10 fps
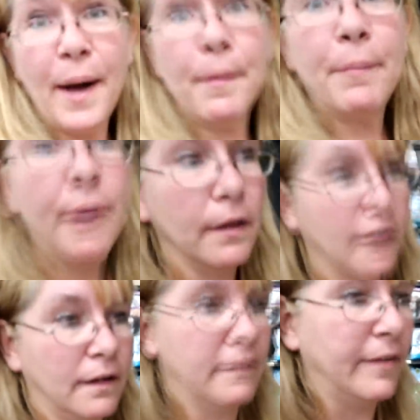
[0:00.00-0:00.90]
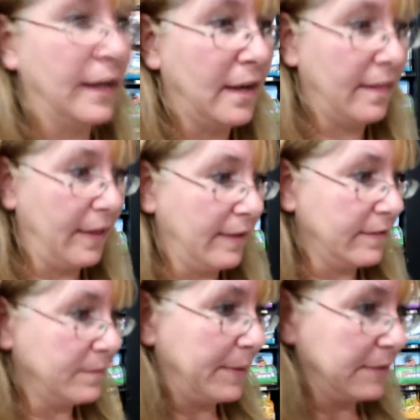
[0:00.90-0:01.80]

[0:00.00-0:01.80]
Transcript: Um, I'm probably not going to find anything Mom, at this